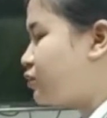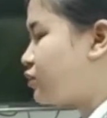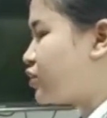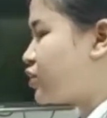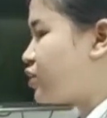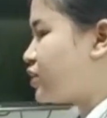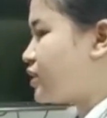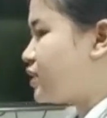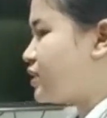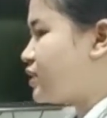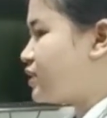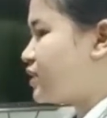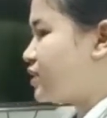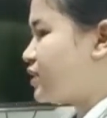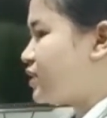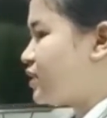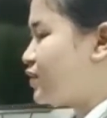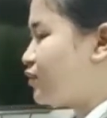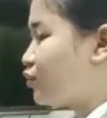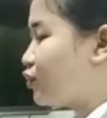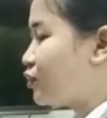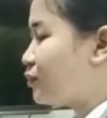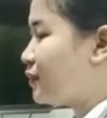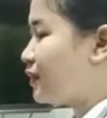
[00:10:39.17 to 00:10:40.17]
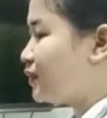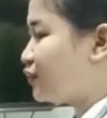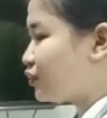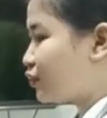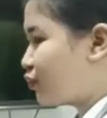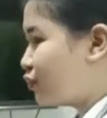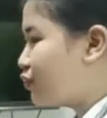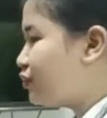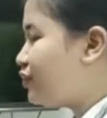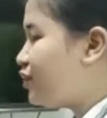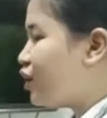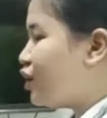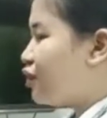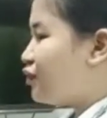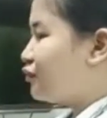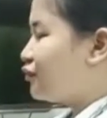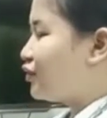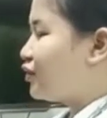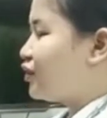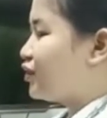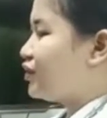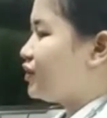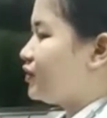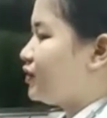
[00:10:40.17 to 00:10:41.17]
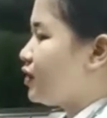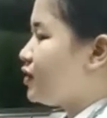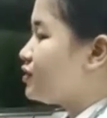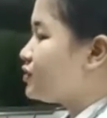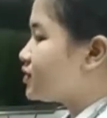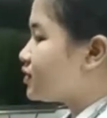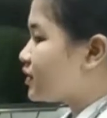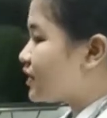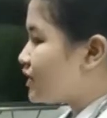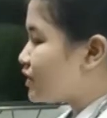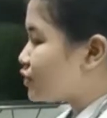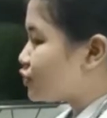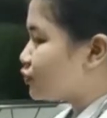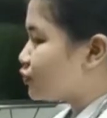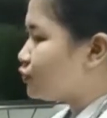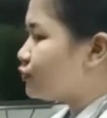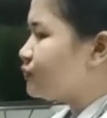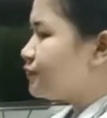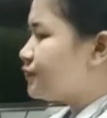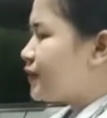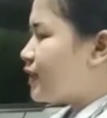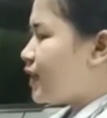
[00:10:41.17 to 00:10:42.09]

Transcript: which is the normal tone for your lungs tissue.